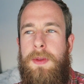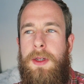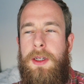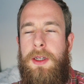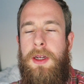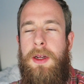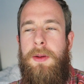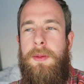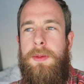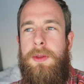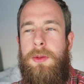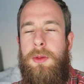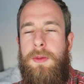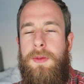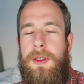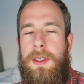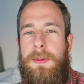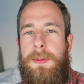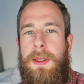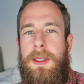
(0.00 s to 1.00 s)
I was
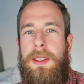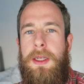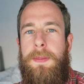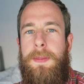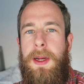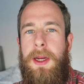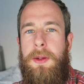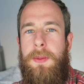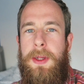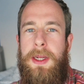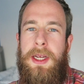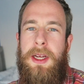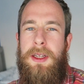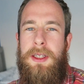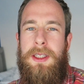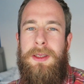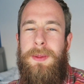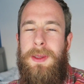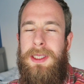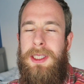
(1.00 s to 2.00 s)
sort of expecting a bad week,
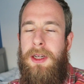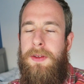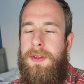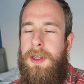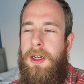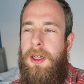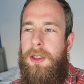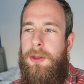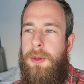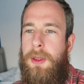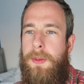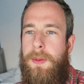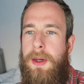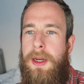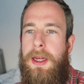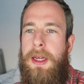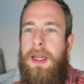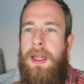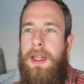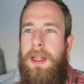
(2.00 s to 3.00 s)
especially after last week
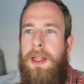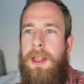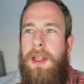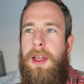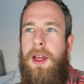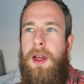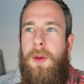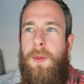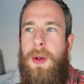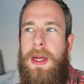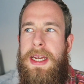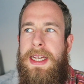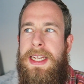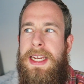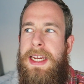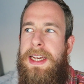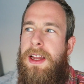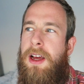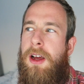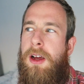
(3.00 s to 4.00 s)
where I
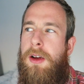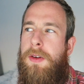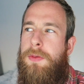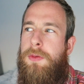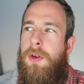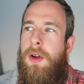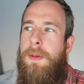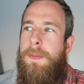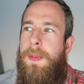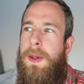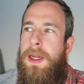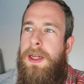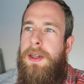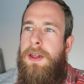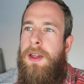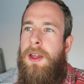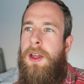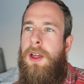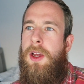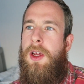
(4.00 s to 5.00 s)
weighed in after I'd
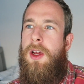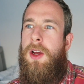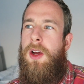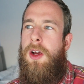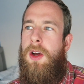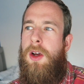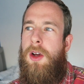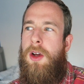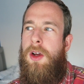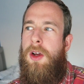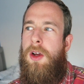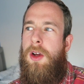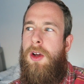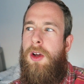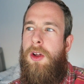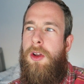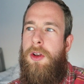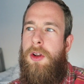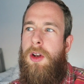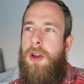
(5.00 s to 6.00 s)
been
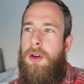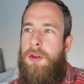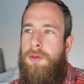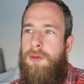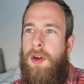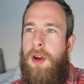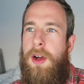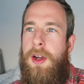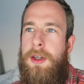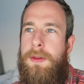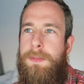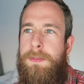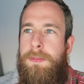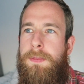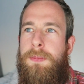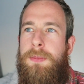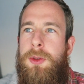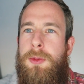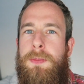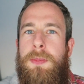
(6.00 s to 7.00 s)
on a long ride
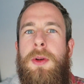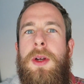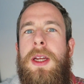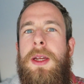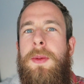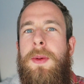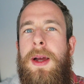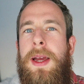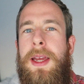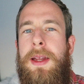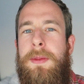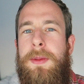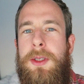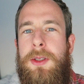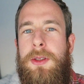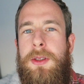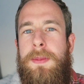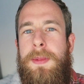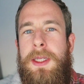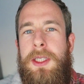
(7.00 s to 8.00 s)
pre-weigh-in,
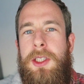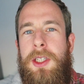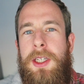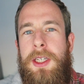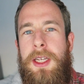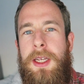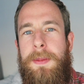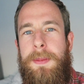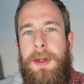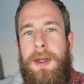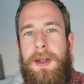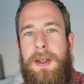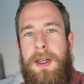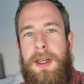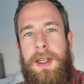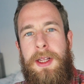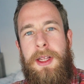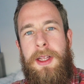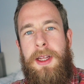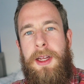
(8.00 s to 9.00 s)
which was a bit cheeky, but
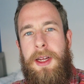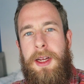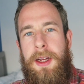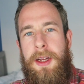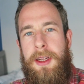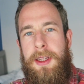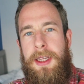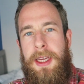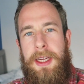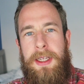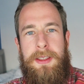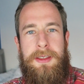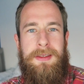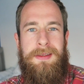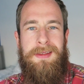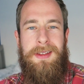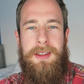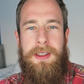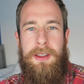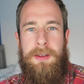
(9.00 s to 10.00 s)
yeah,
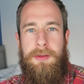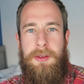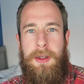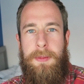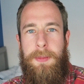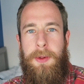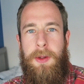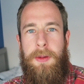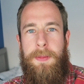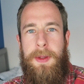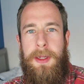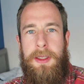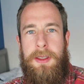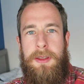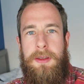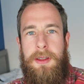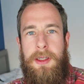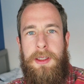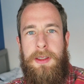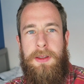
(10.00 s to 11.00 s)
it doesn't really bother me.
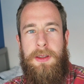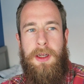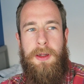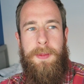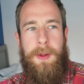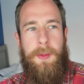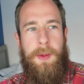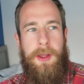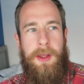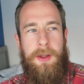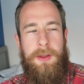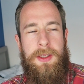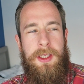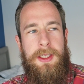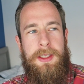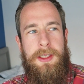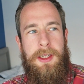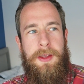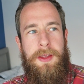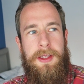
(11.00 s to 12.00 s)
It's going to be one of those
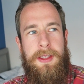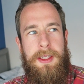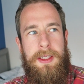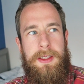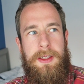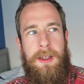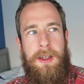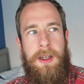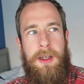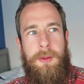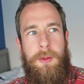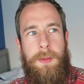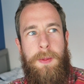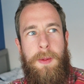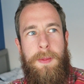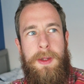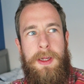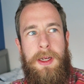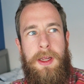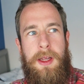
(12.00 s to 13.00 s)
things, and I think this diet will
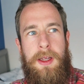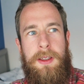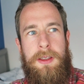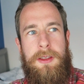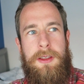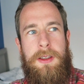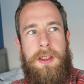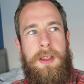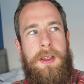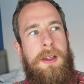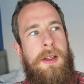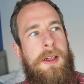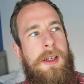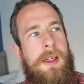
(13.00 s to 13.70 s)
probably last